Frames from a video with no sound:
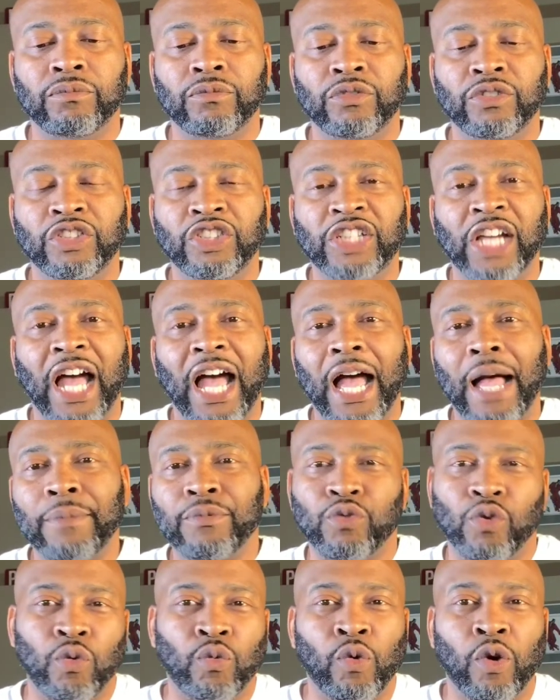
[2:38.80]
jobs
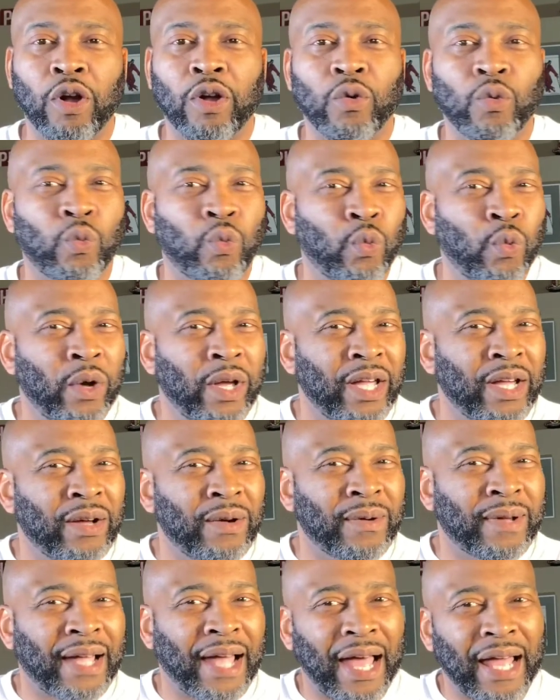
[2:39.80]
or work will
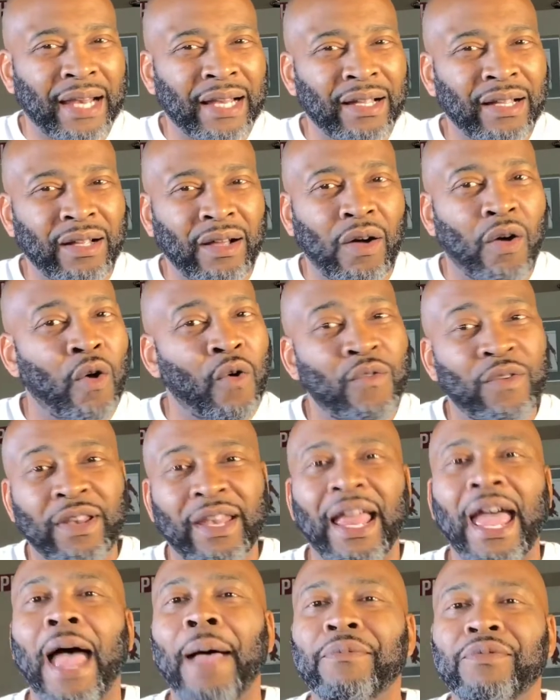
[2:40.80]
kind of
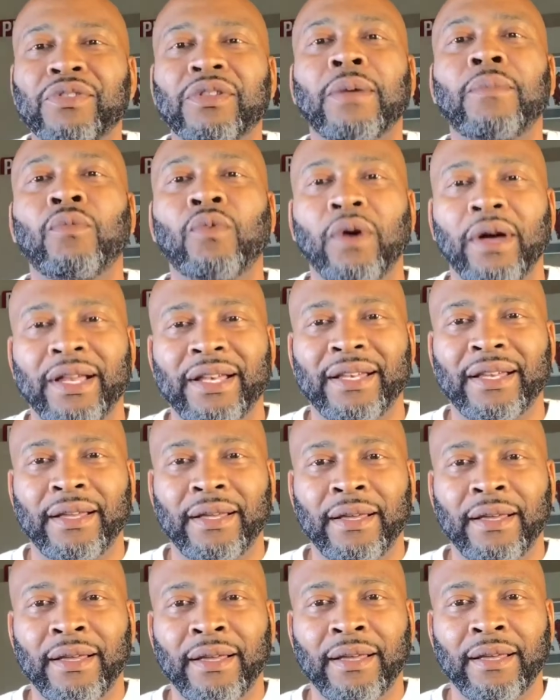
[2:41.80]
overlap somewhat,
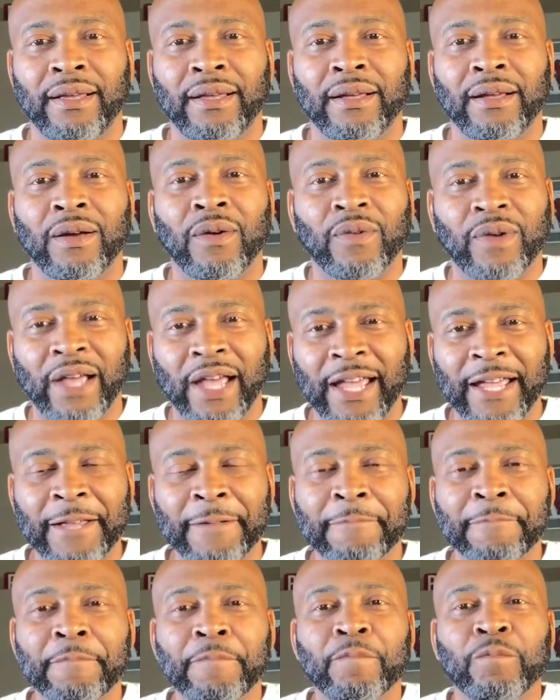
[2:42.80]
okay?
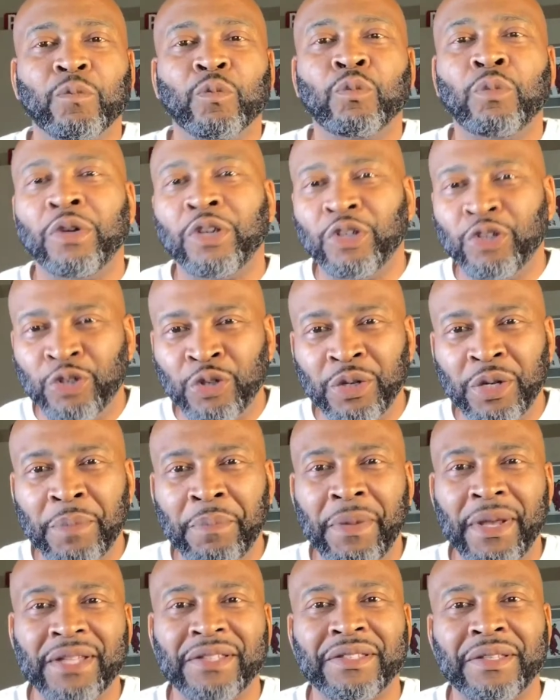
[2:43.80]
But you do your
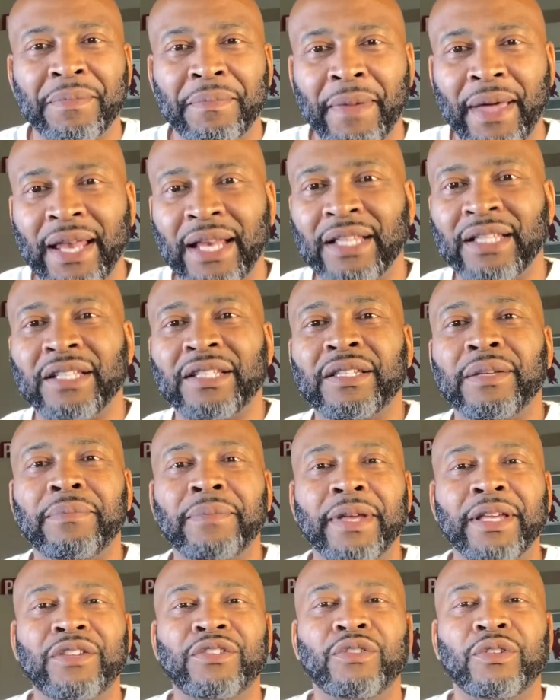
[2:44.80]
best to manage it to
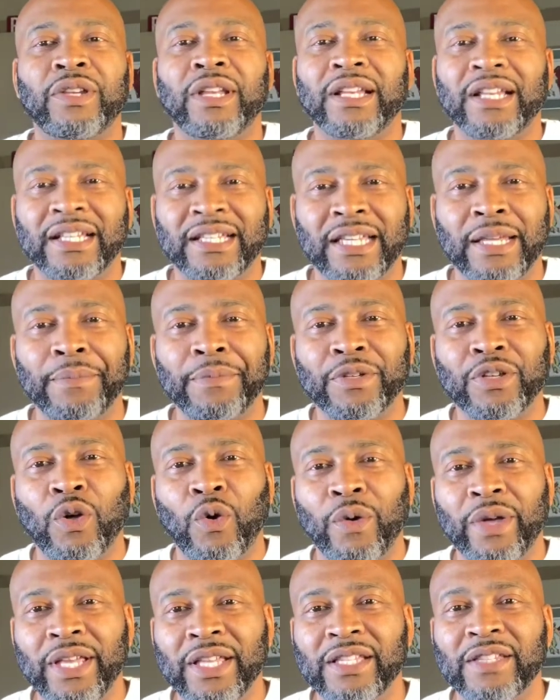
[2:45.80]
make sure that the team is
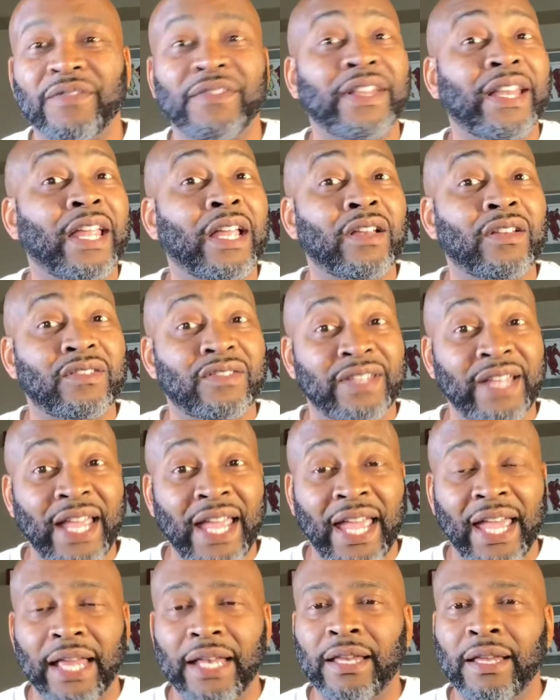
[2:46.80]
cohesive and they
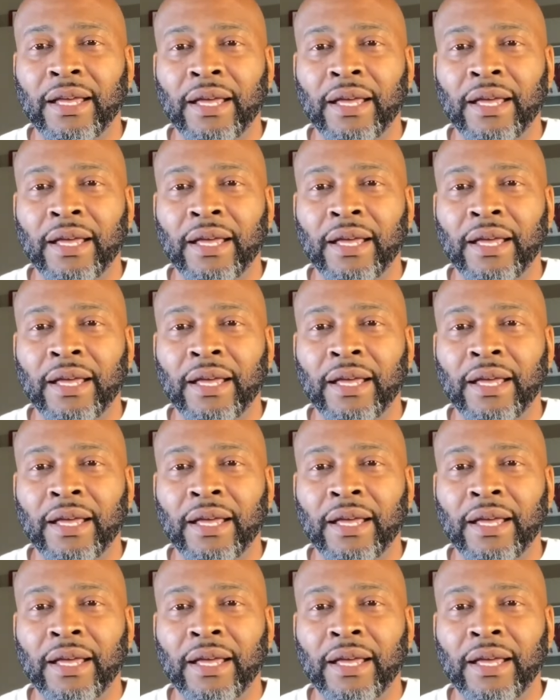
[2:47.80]
understand